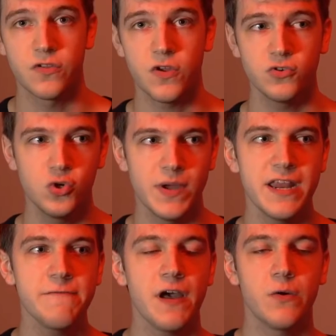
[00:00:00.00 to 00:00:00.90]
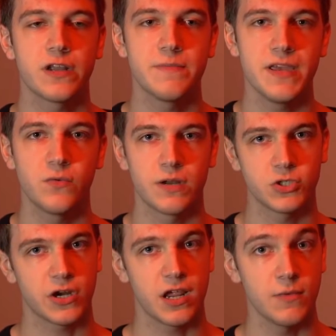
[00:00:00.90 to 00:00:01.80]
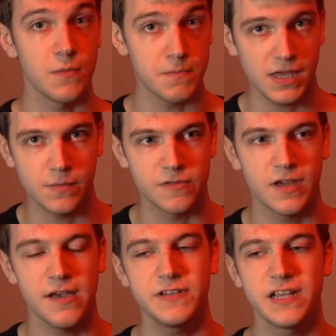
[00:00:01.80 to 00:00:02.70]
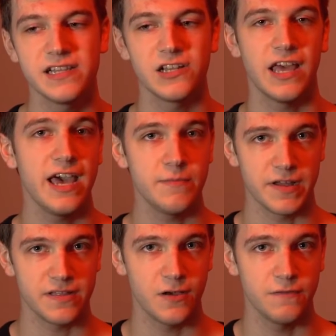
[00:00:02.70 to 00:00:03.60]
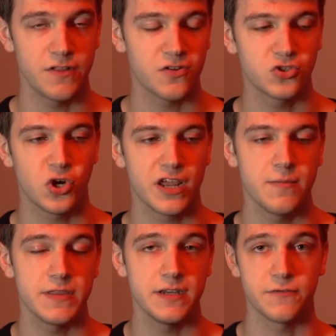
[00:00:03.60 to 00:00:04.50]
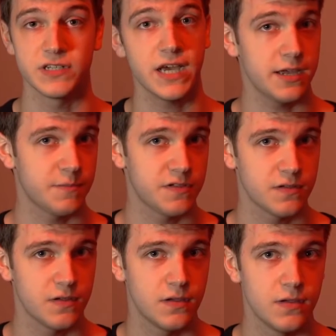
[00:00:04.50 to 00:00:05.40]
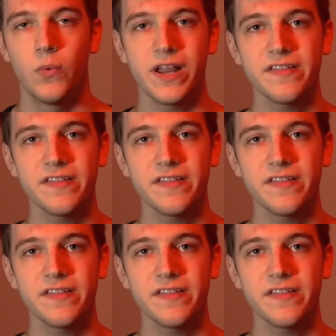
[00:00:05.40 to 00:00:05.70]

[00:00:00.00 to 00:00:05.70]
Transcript: So to identify what I mean when I'm talking about memes, I have to get a little ahead of myself and start talking about the different types. When I